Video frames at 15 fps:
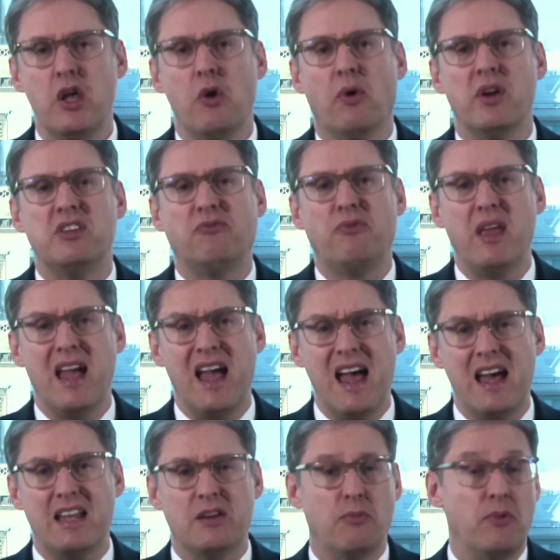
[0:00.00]
Whereas if we
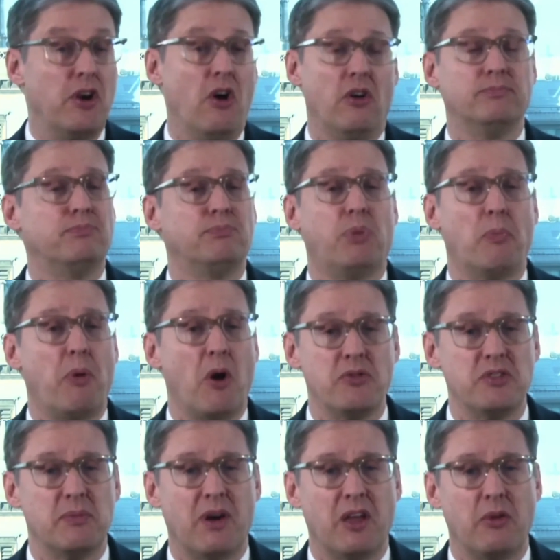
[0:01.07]
had, and we're not
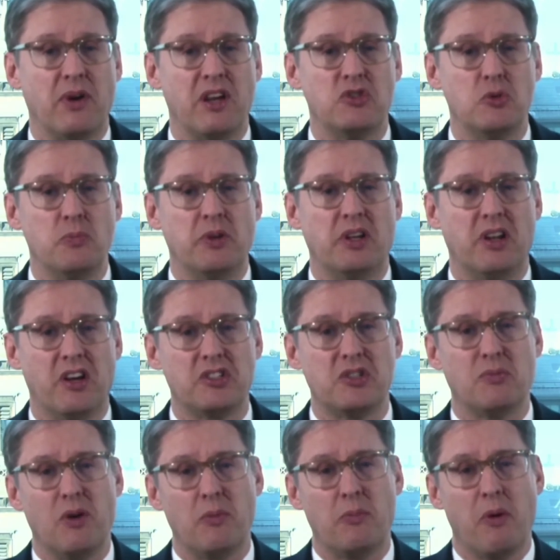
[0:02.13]
proposing, by the way, a super
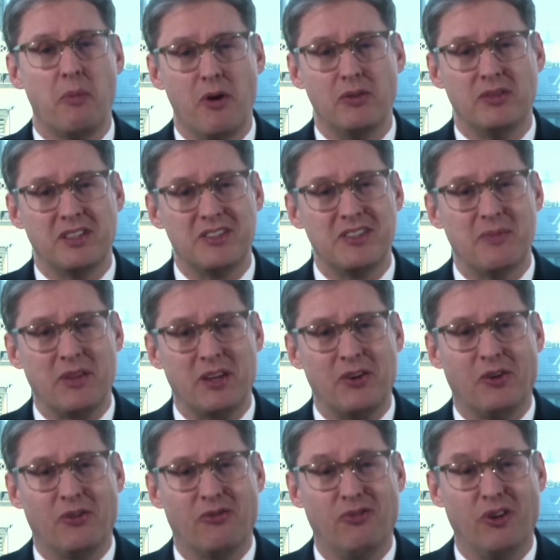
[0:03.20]
deduction, we're promoting something
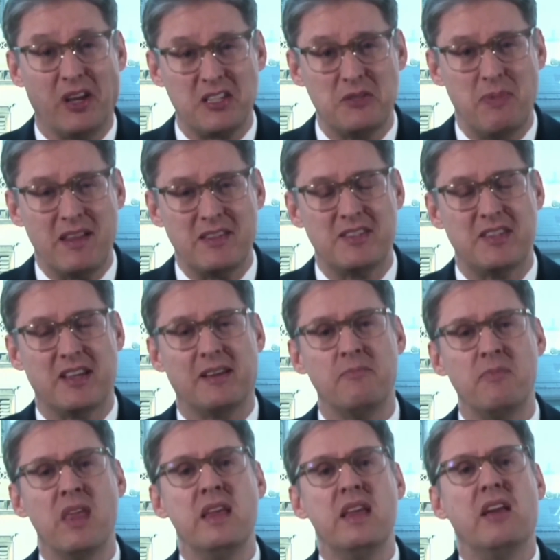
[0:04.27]
called full expensing.
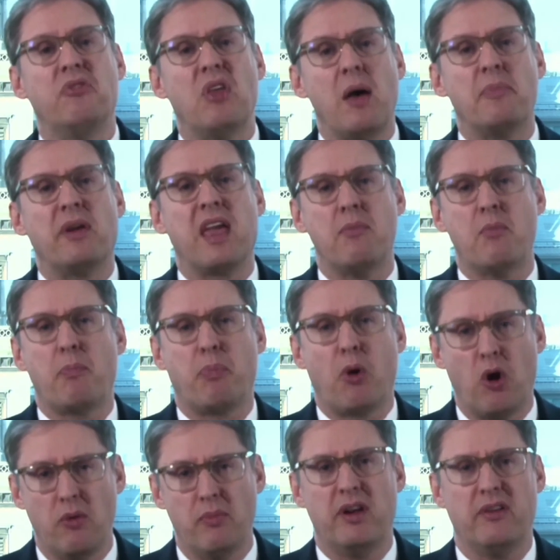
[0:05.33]
If that became a
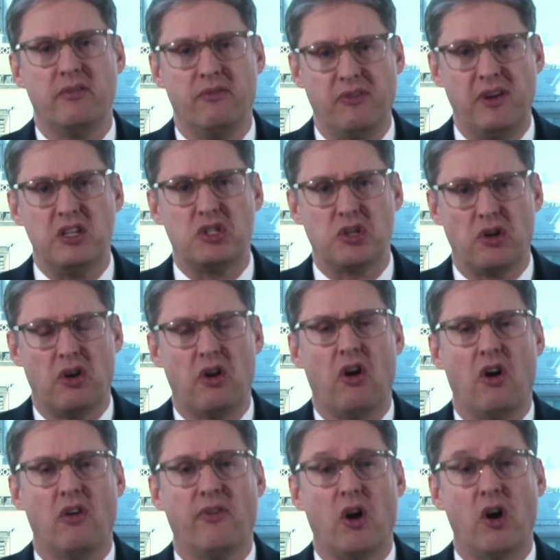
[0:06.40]
permanent feature
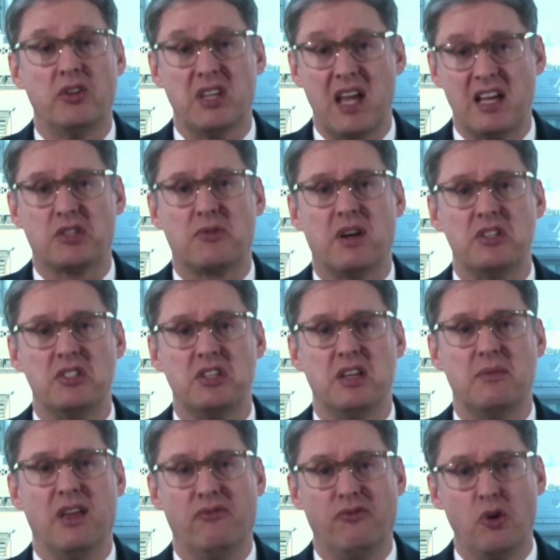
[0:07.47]
of our tax
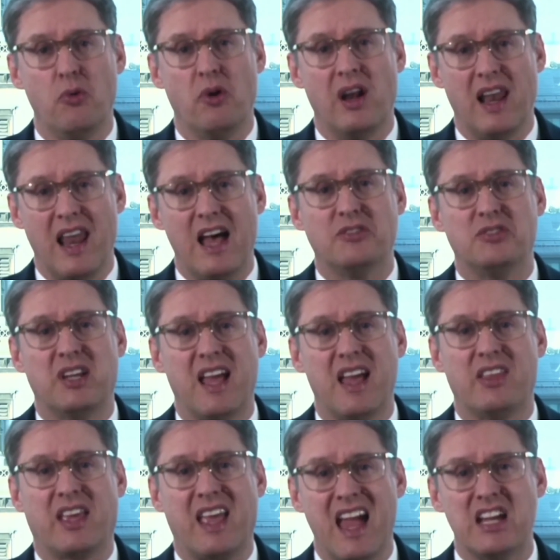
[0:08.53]
regime, if you were allowed to
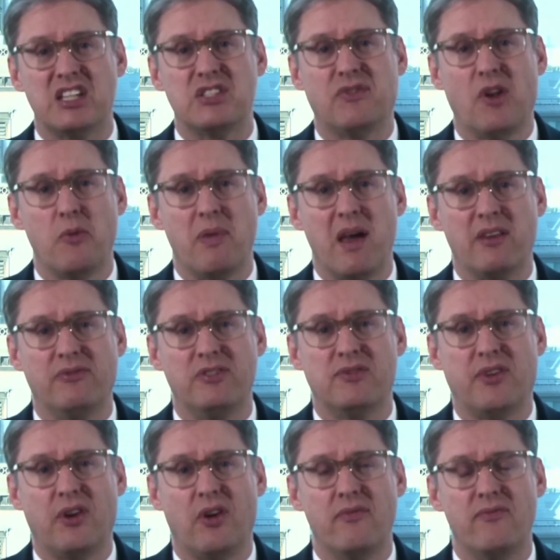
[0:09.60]
get the cash flow benefits
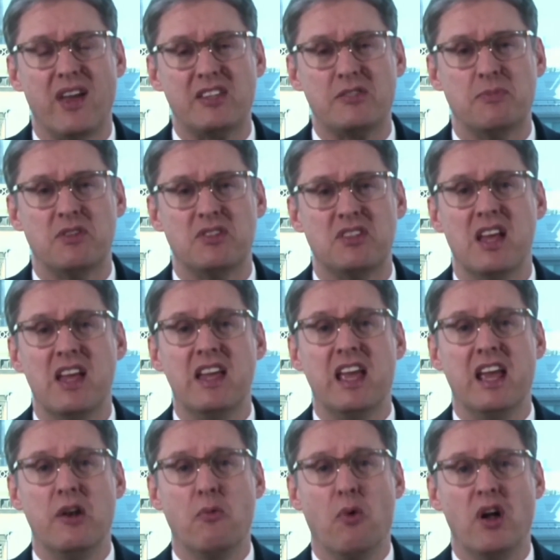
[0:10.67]
for your investments
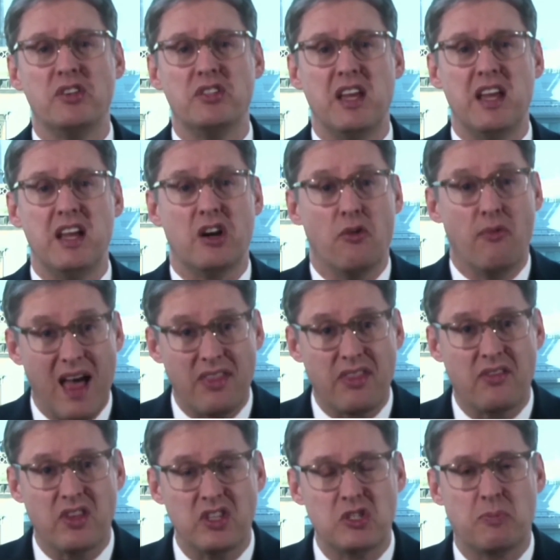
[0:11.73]
in 1 year
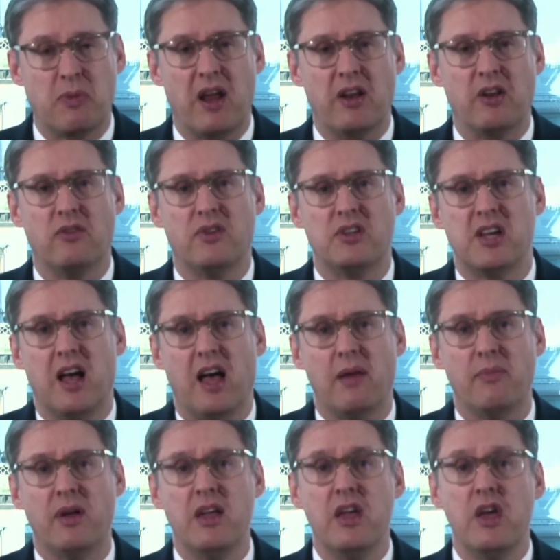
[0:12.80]
rather than spread over
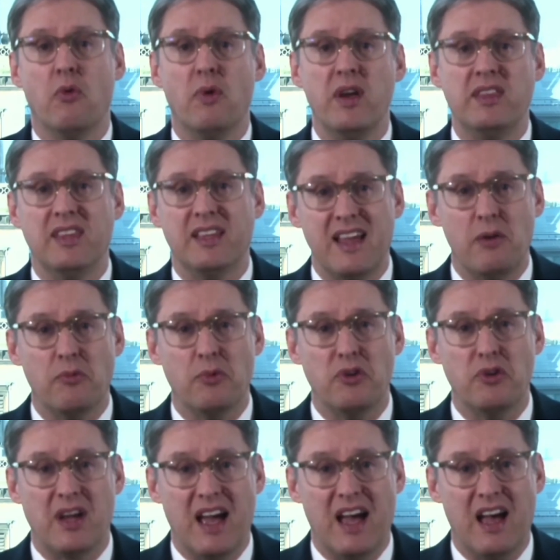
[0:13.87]
time, we think that
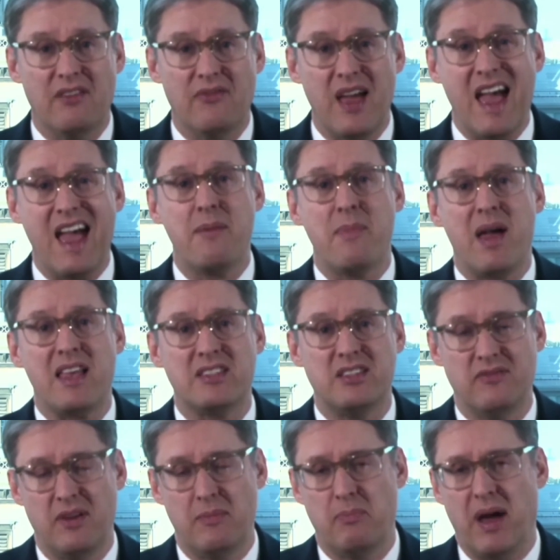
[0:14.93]
would have a
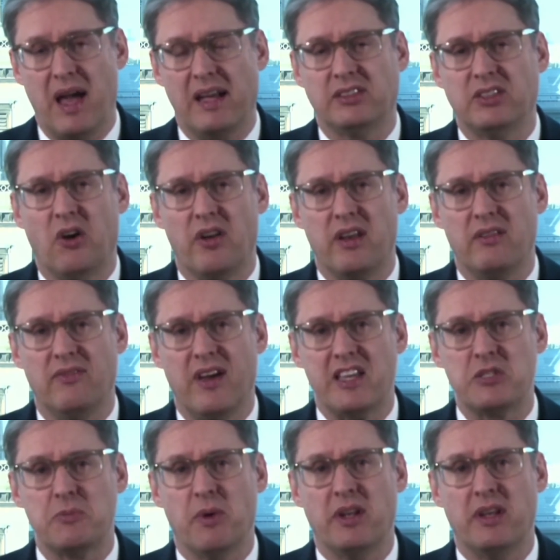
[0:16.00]
massive impact on
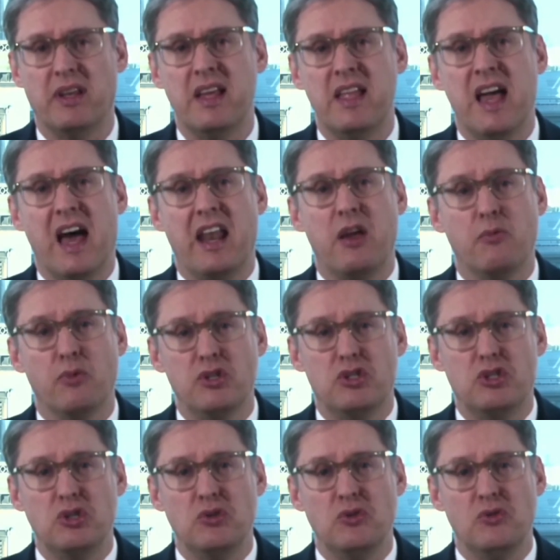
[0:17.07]
investment. And it would
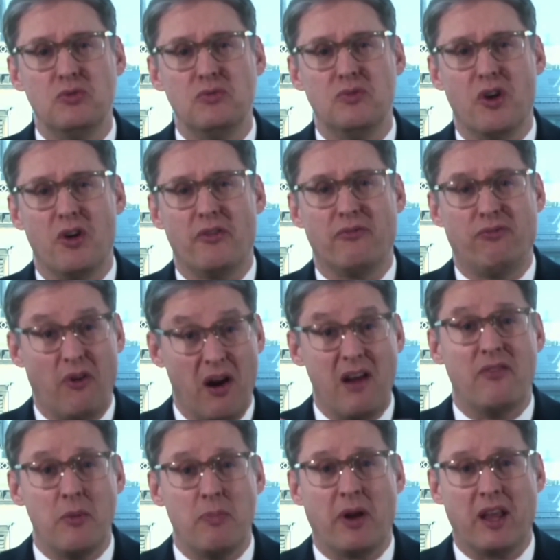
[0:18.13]
do, not for
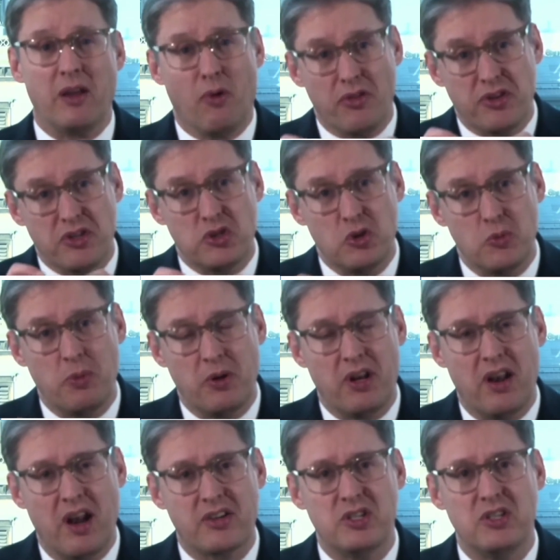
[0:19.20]
everybody, what the super
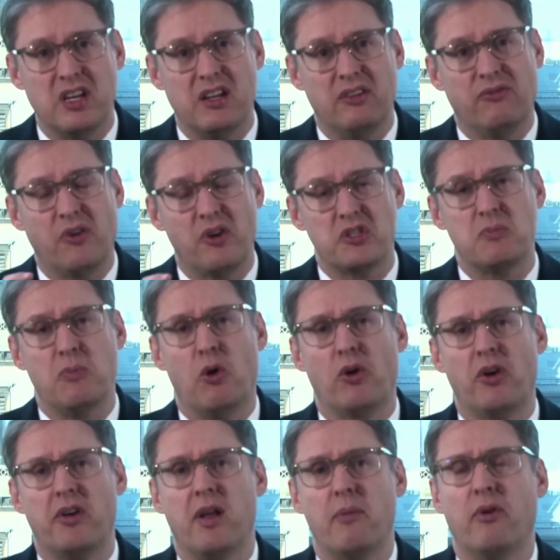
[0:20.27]
deduction did for a
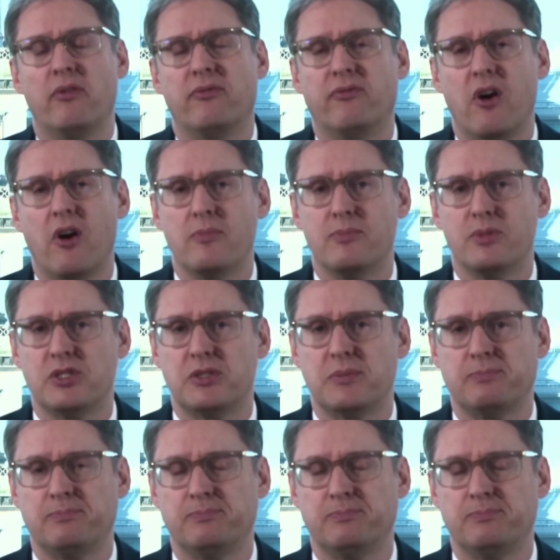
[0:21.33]
smaller number of firms.